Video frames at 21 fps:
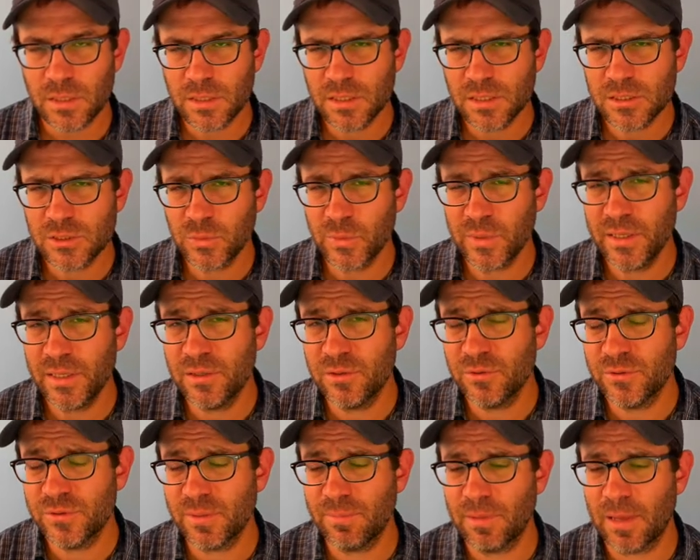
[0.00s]
So we need to
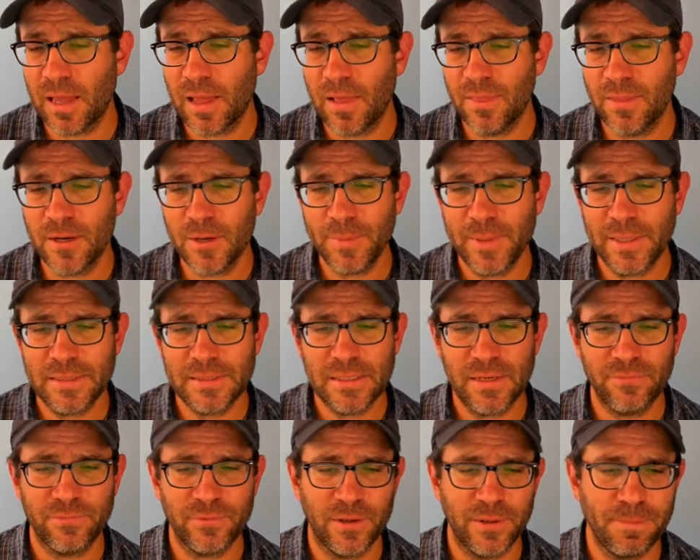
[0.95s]
do something a little bit
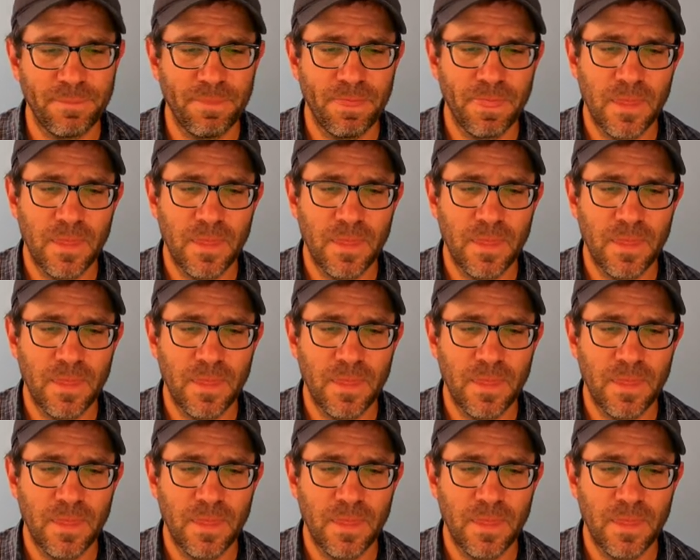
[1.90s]
different.